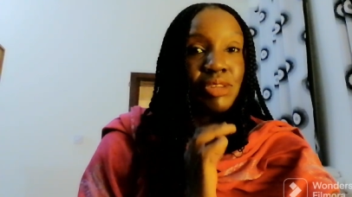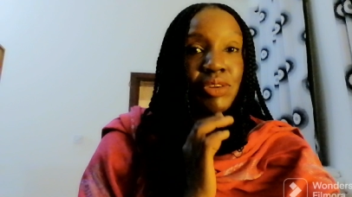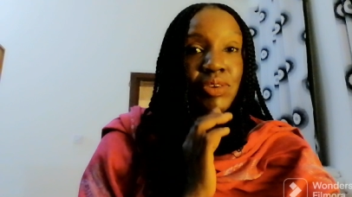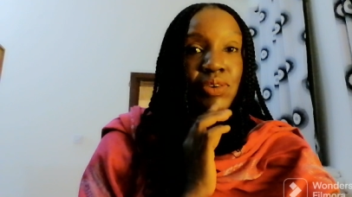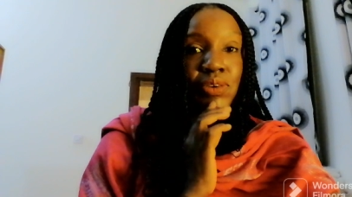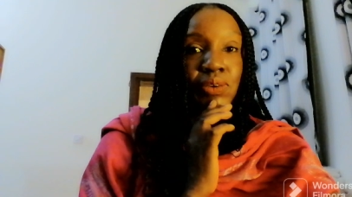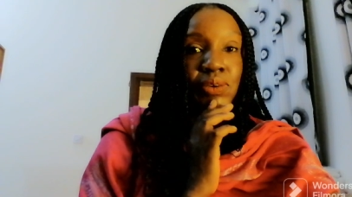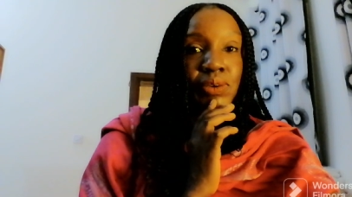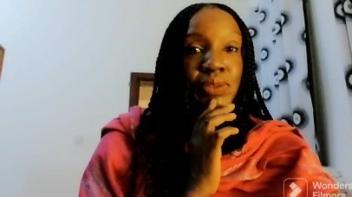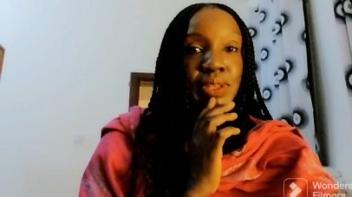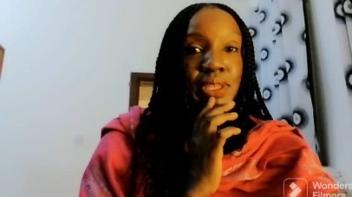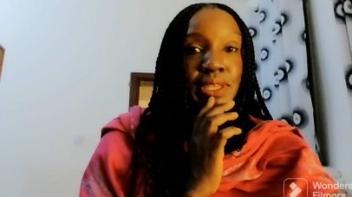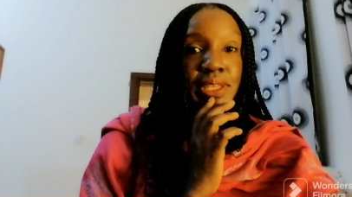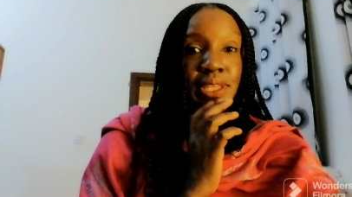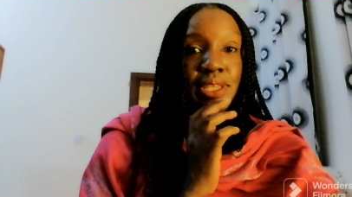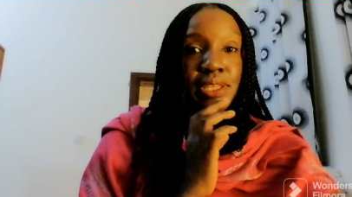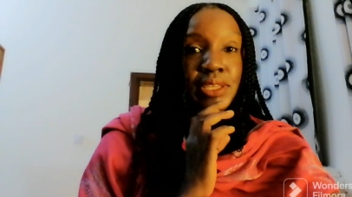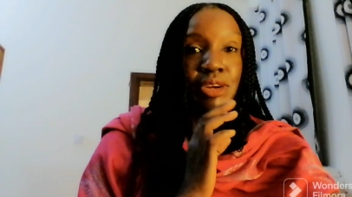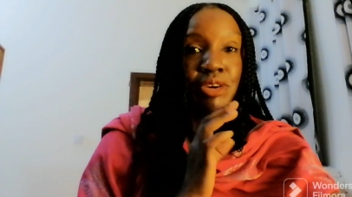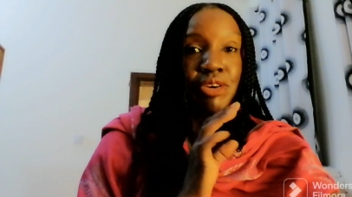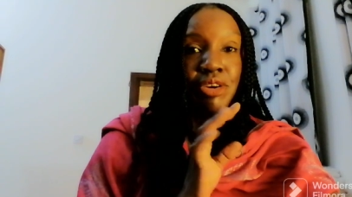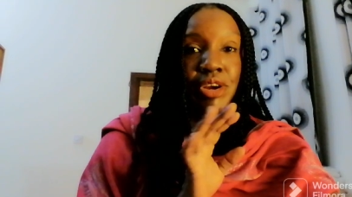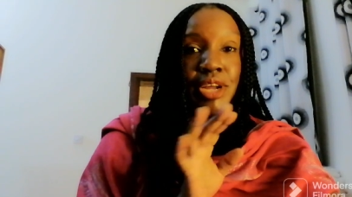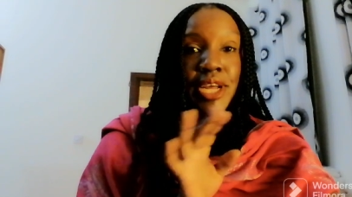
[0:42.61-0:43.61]
the
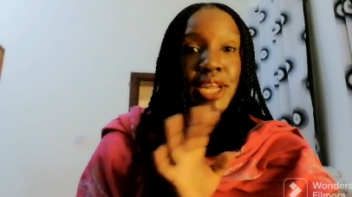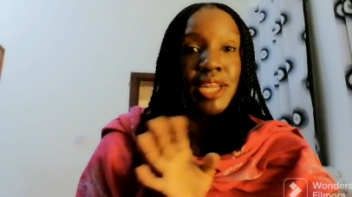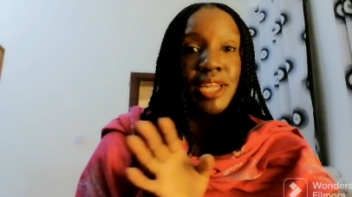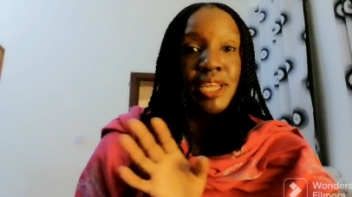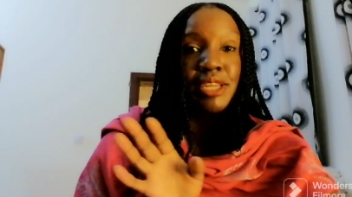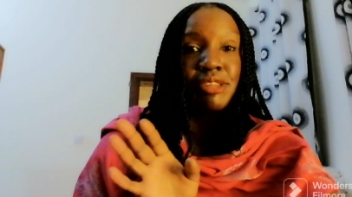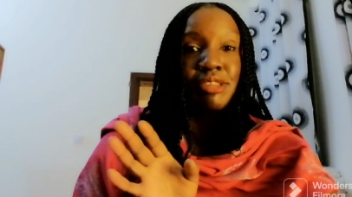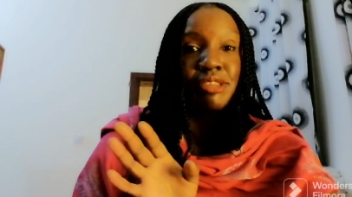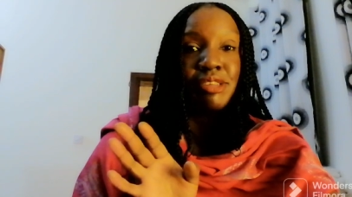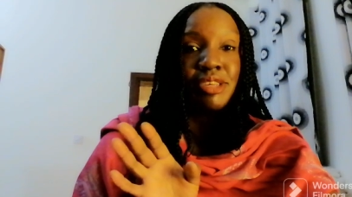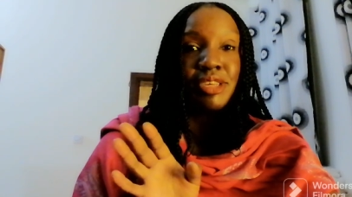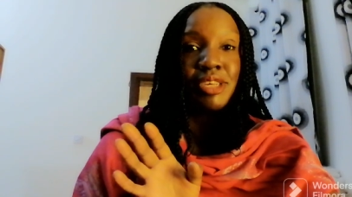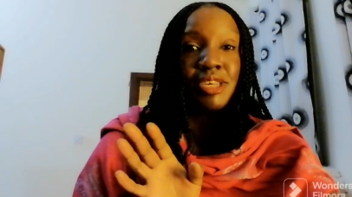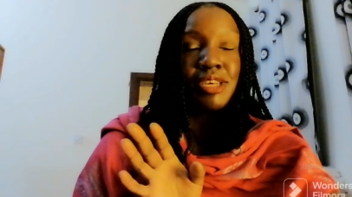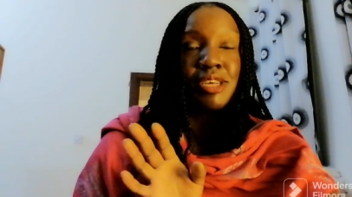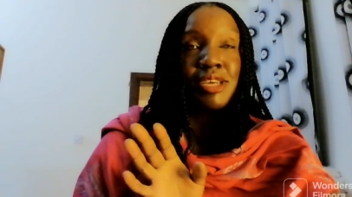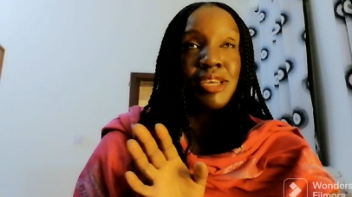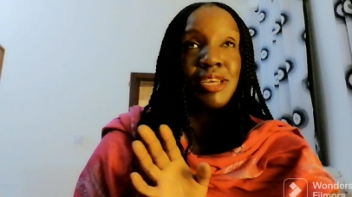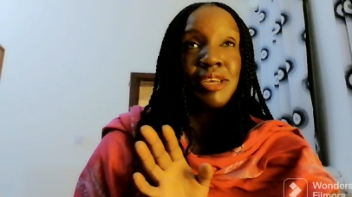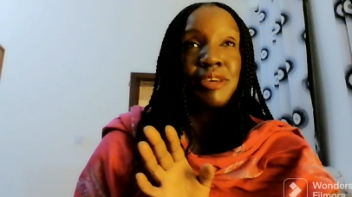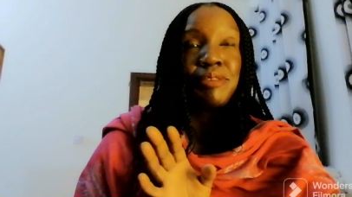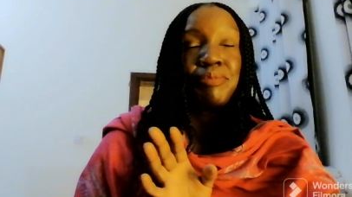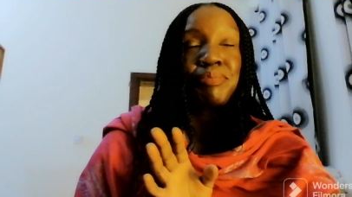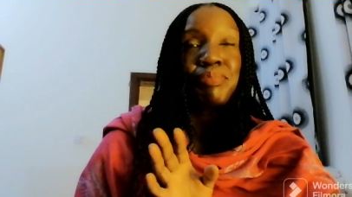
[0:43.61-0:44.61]

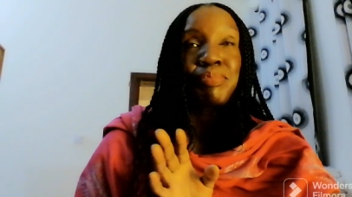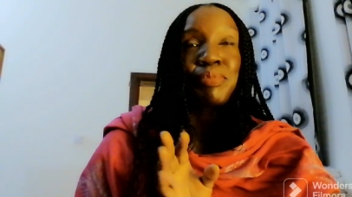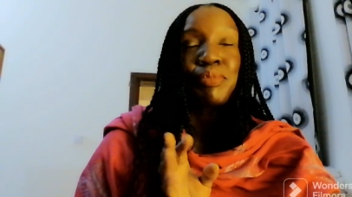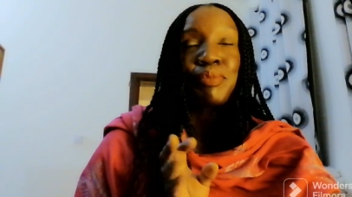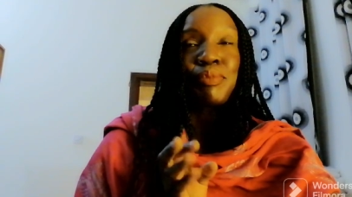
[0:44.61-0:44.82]
serenity.